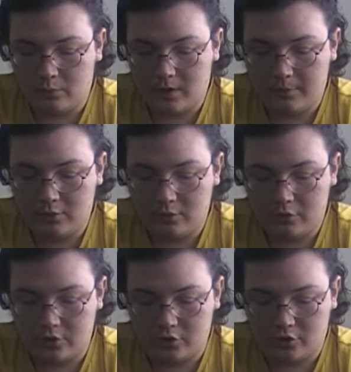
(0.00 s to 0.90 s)

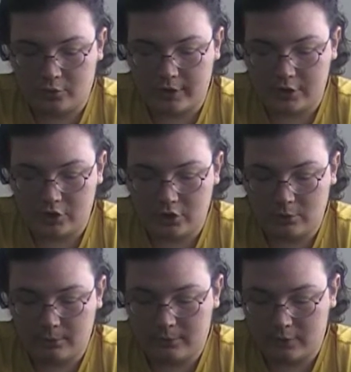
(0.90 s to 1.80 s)
shooters to destroy its
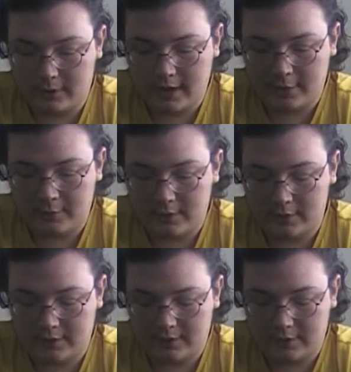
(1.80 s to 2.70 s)
shield before it
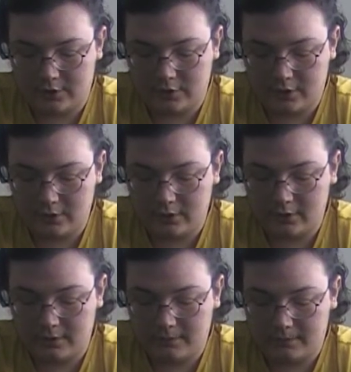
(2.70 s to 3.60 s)
deactivates its
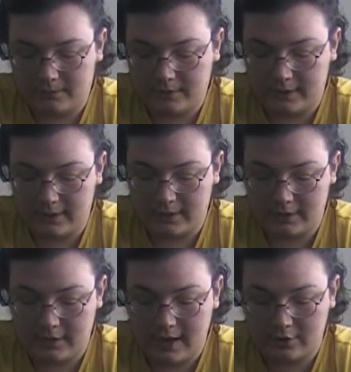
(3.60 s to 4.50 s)
shield, then
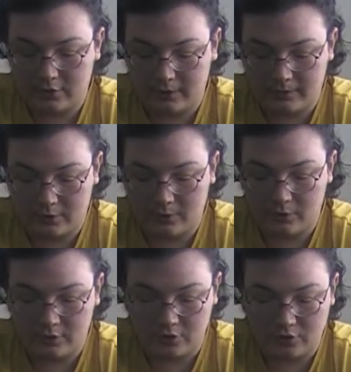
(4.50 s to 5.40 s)
it'll actually, for some
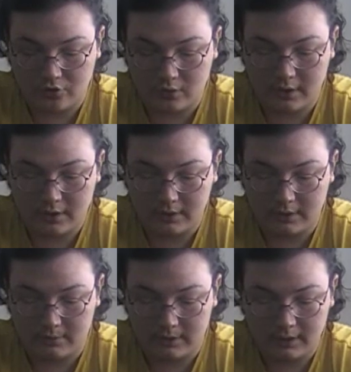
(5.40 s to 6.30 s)
reason, destroy it
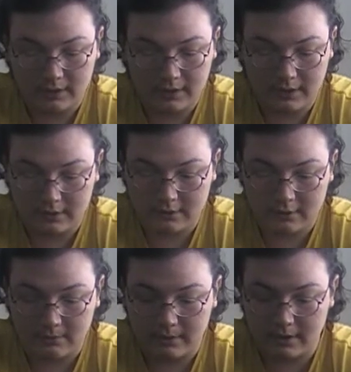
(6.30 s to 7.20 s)
completely. I don't
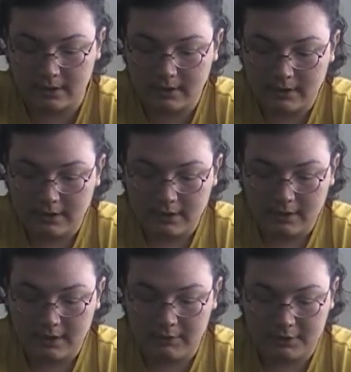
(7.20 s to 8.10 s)
know, but
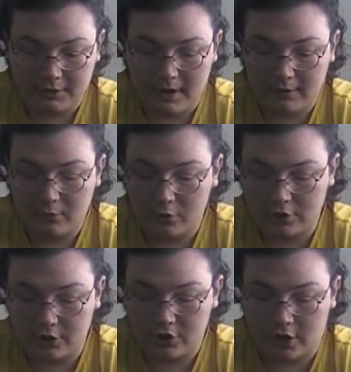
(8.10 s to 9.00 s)
anyways, though. And of course,
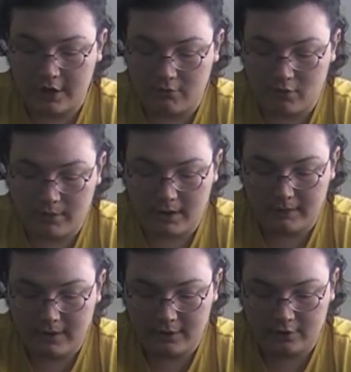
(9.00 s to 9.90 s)
the giant
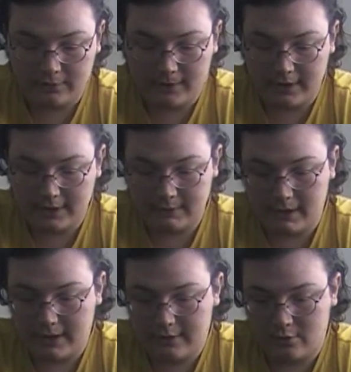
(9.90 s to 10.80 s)
robot as you fight
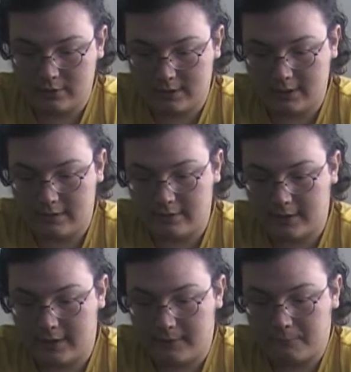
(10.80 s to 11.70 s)
Smythe towards the end of the
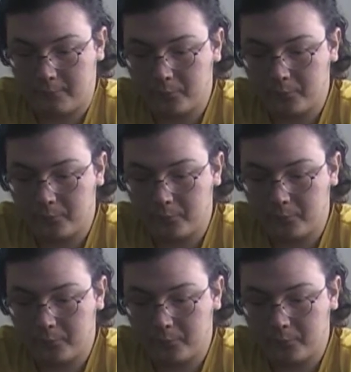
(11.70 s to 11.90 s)
game.